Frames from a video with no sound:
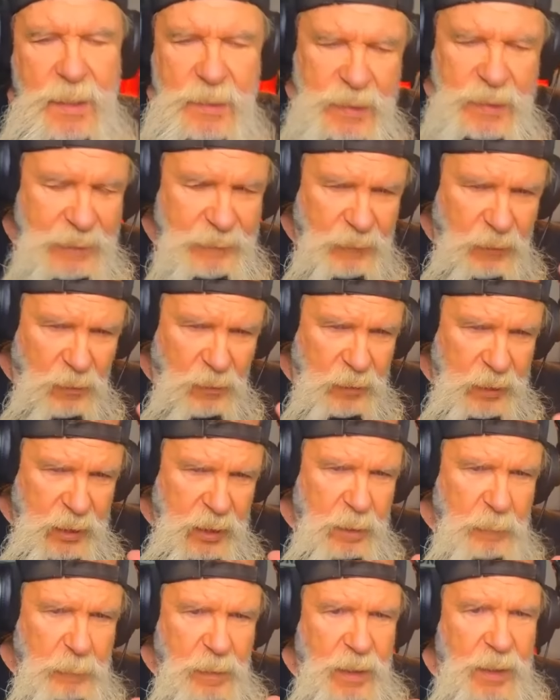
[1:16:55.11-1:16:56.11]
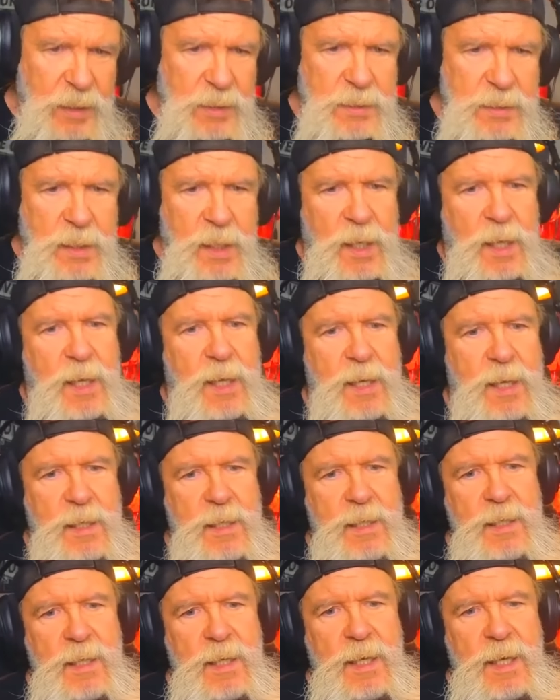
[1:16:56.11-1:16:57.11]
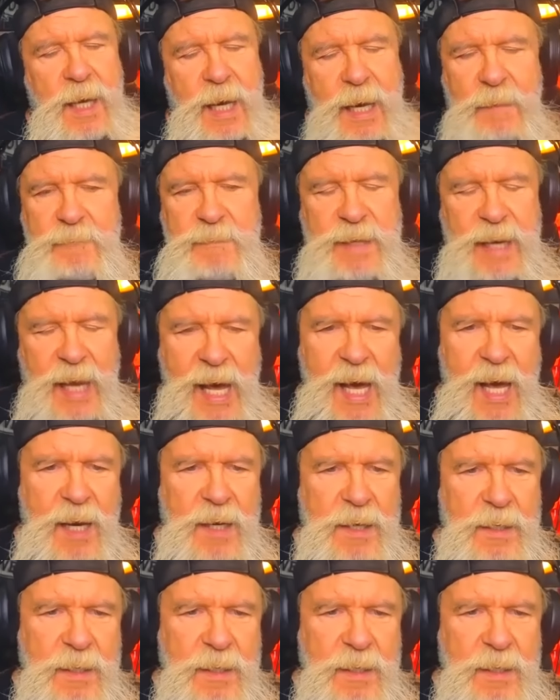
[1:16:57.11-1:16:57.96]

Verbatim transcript: never heard anybody say I'm dying